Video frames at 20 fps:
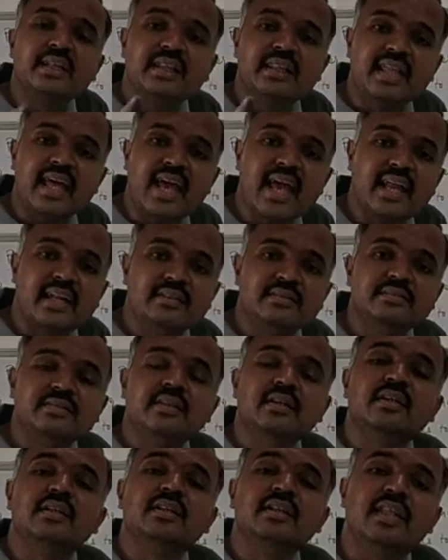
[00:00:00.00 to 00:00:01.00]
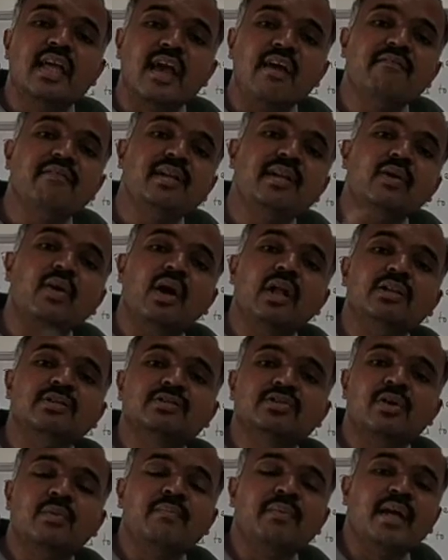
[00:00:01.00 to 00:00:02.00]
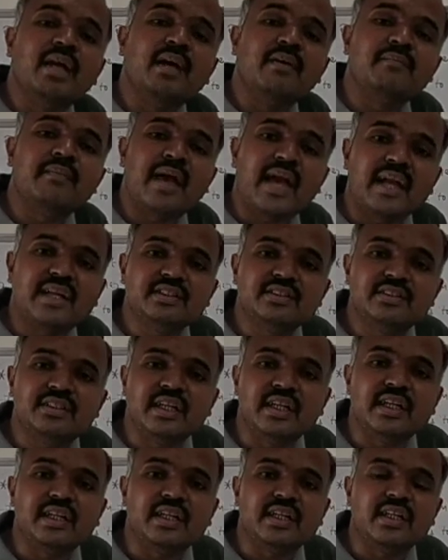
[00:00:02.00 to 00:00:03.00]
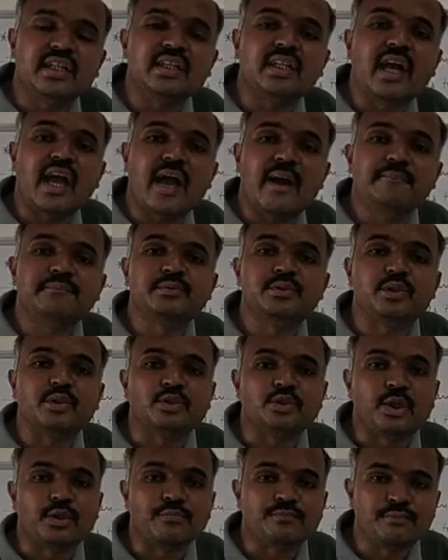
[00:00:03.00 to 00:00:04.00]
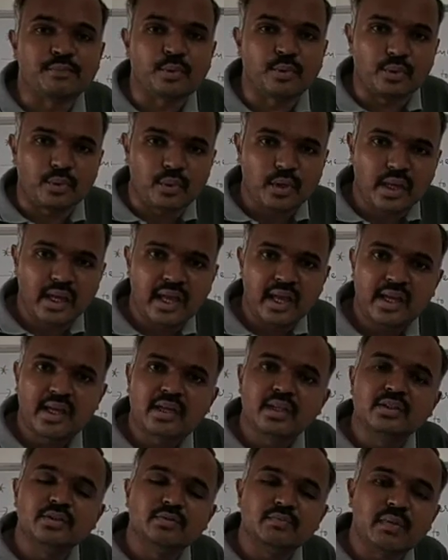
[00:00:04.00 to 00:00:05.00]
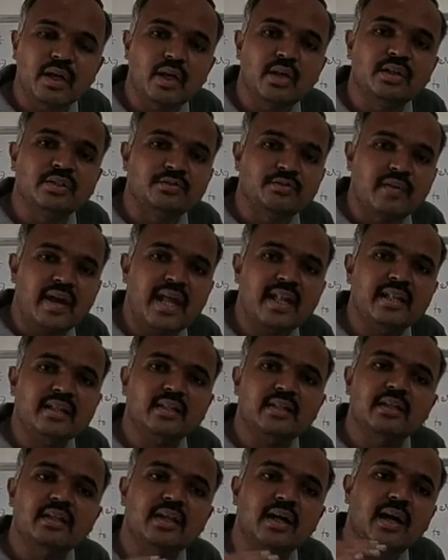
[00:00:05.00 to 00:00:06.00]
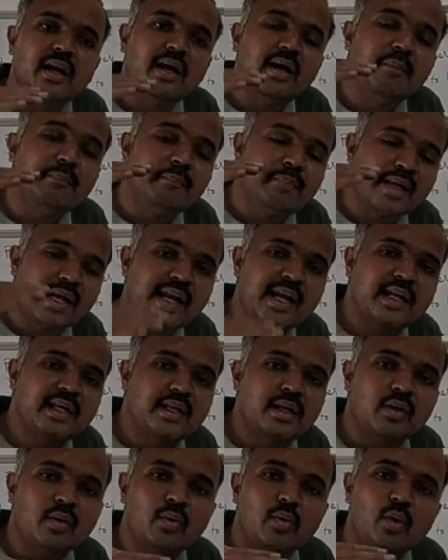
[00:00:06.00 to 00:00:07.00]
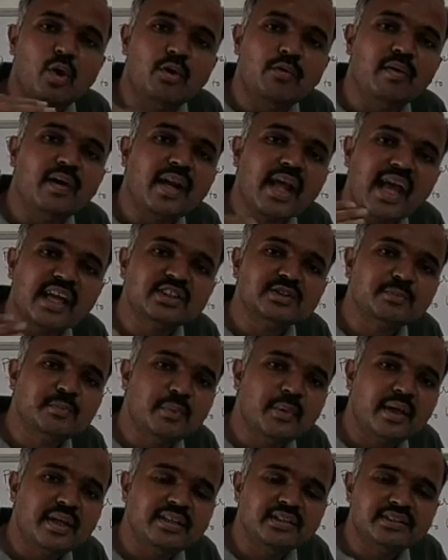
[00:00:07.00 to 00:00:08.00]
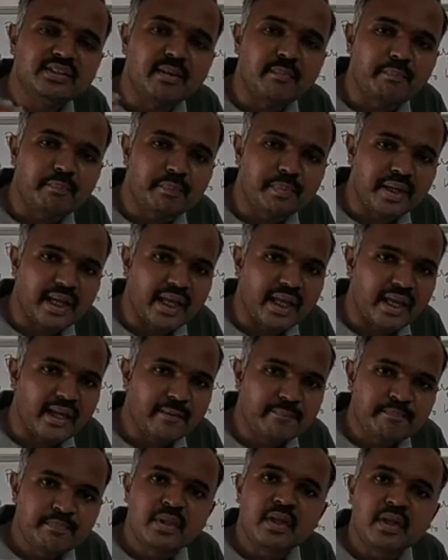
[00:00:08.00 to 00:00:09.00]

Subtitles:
then they will also become extinct in the absence of food. Okay, because when the predator overexploits the prey